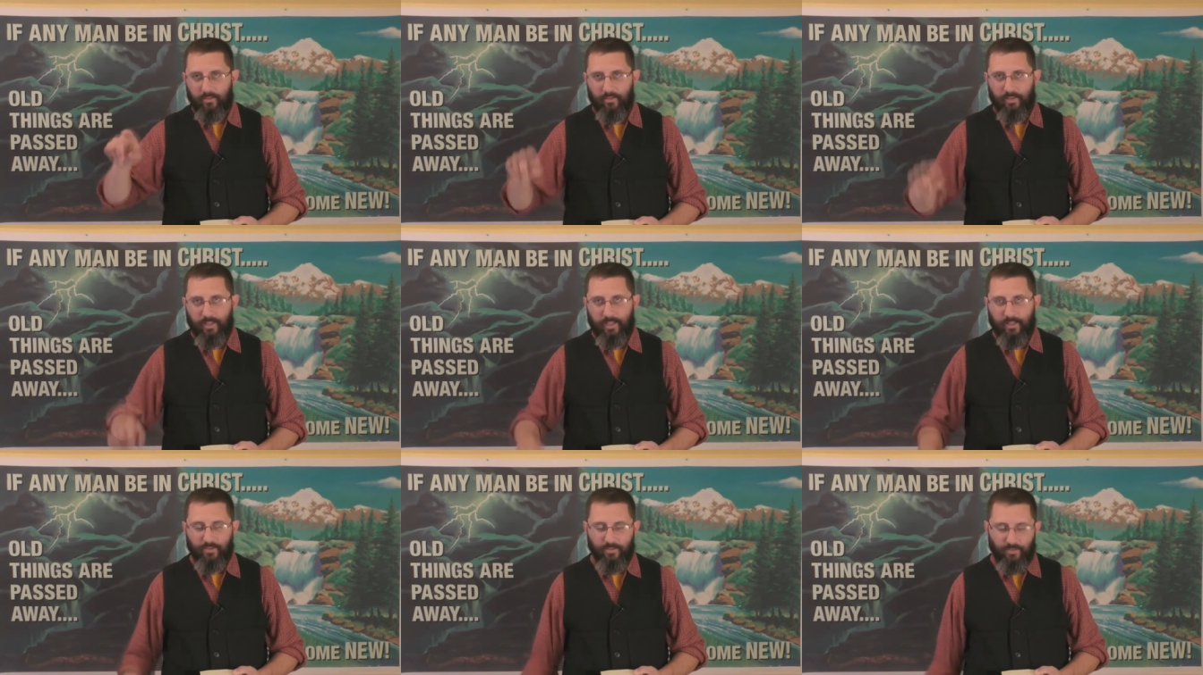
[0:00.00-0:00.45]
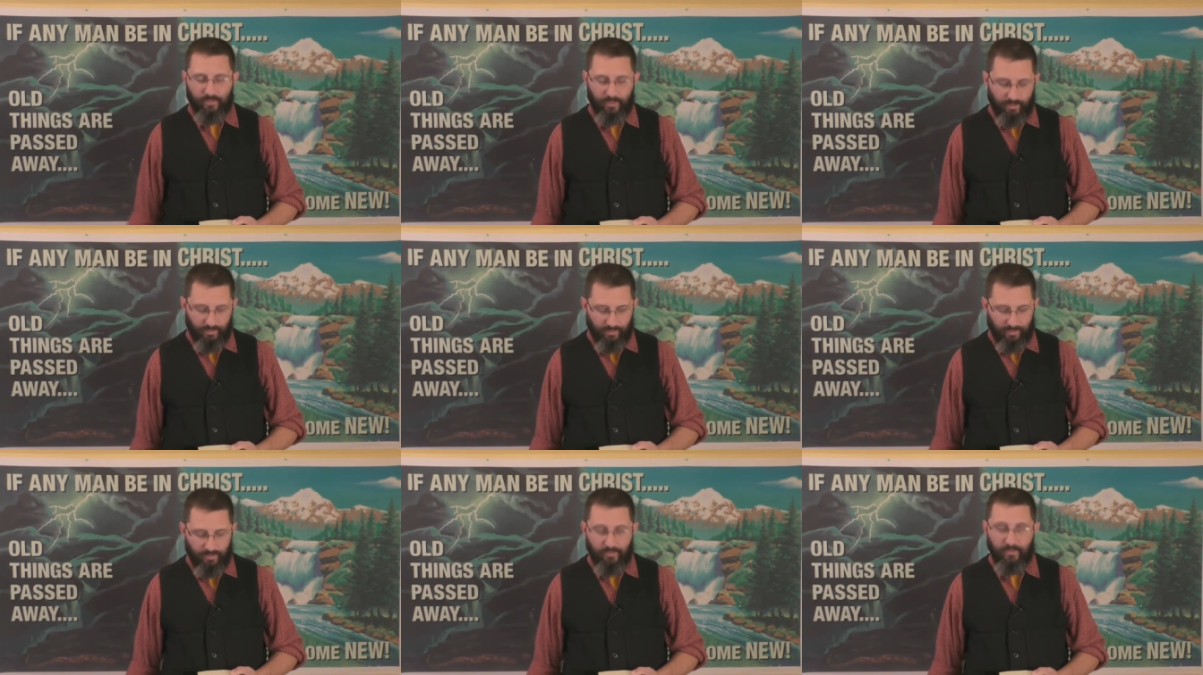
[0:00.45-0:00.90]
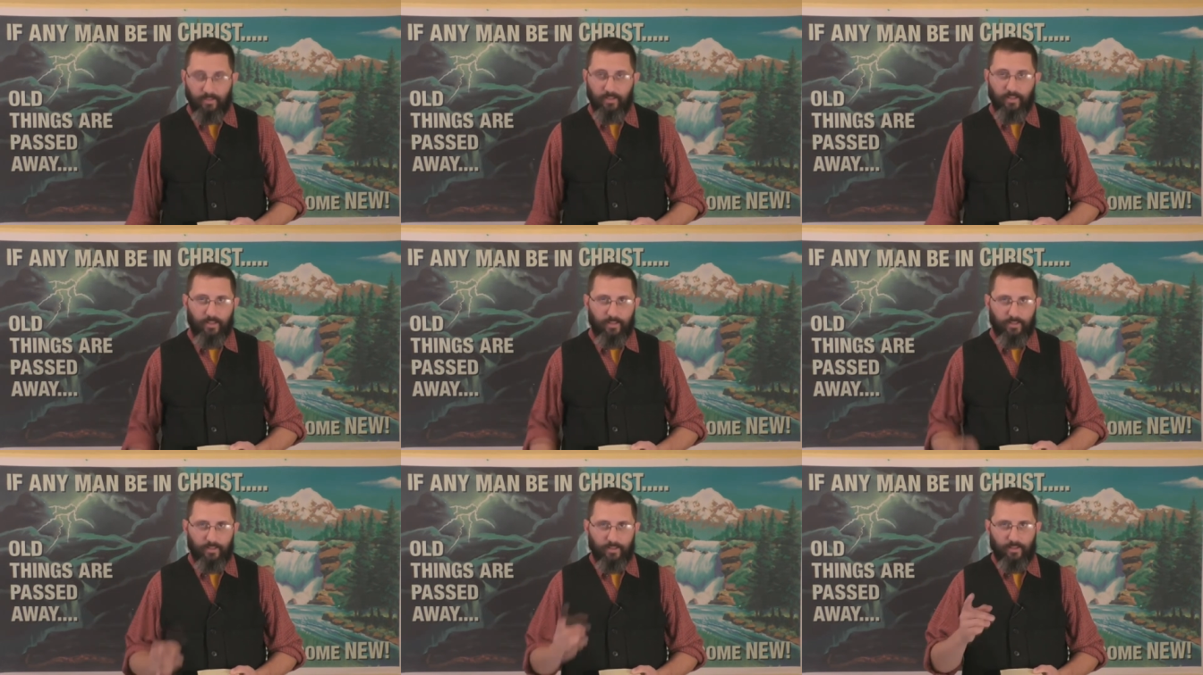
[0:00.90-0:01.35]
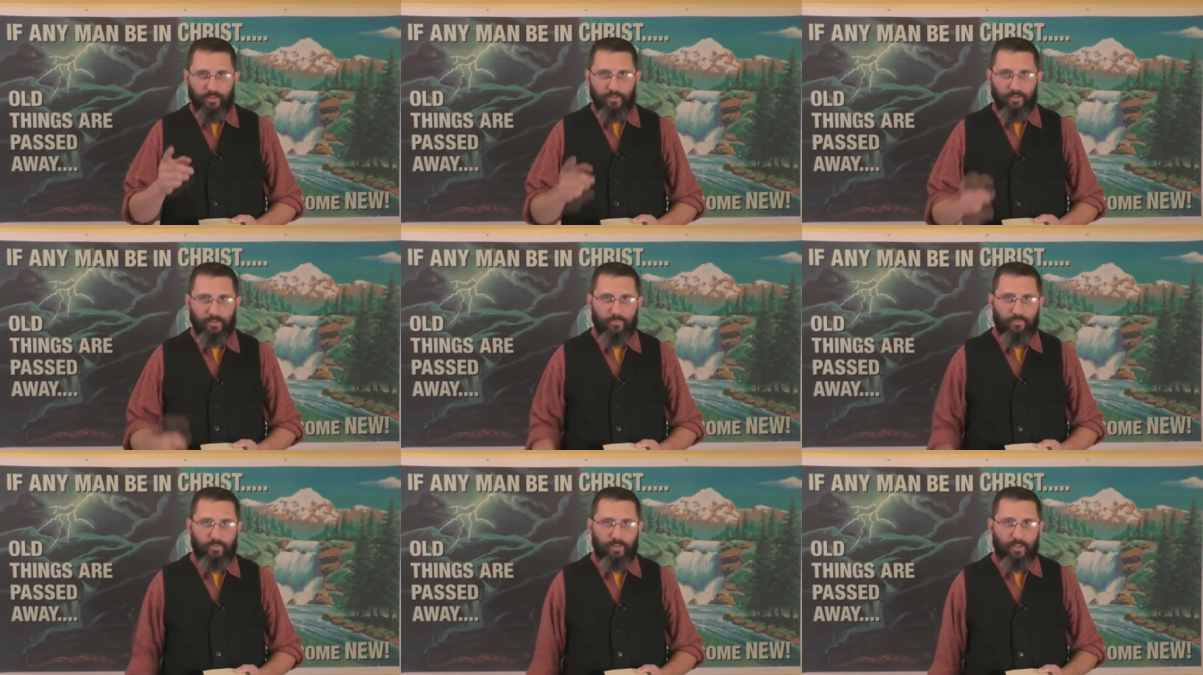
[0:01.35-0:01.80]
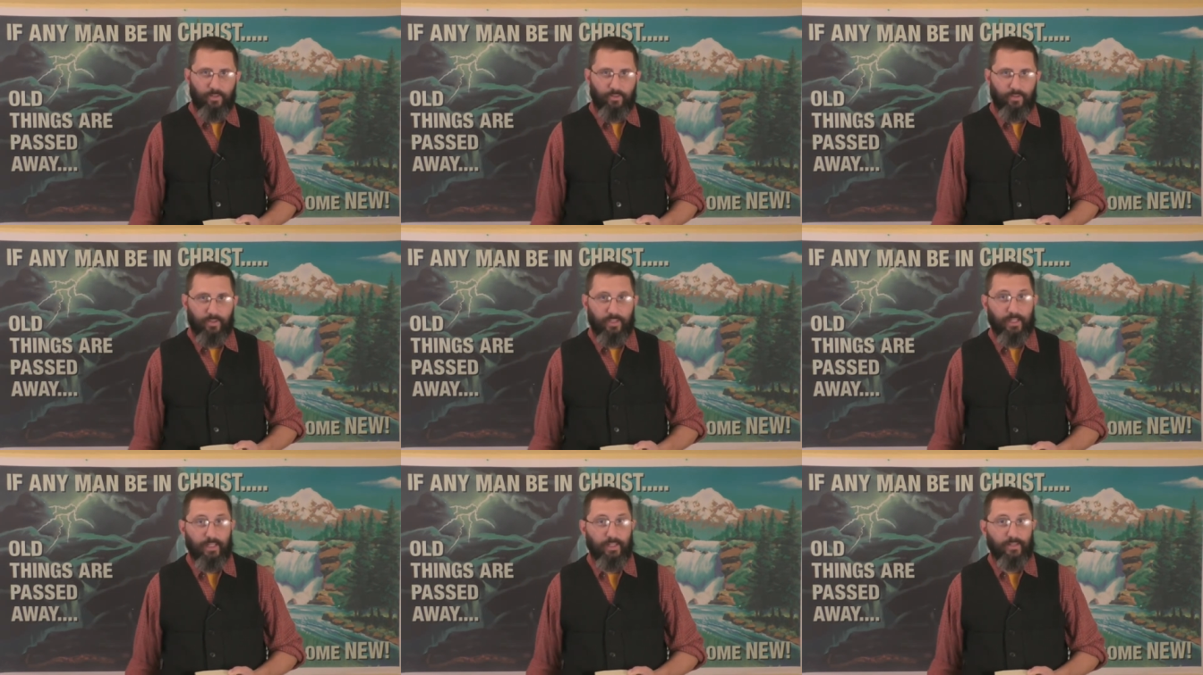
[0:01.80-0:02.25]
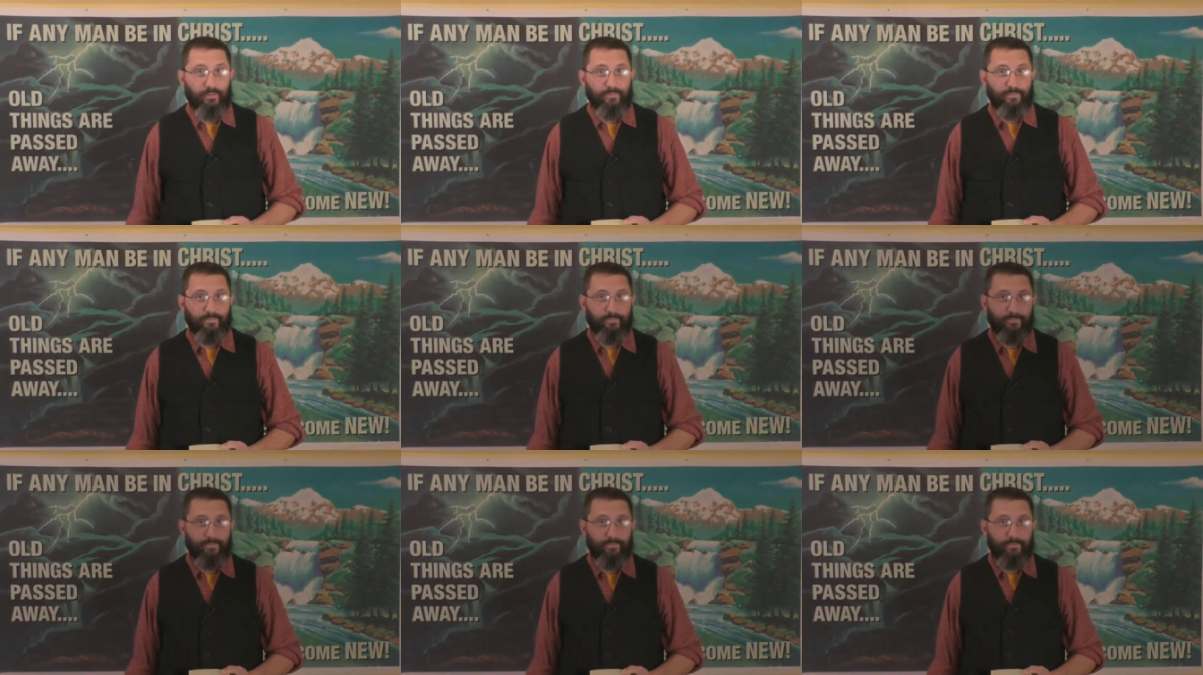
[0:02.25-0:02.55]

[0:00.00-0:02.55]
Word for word: Lancaster County. Here's some video of that.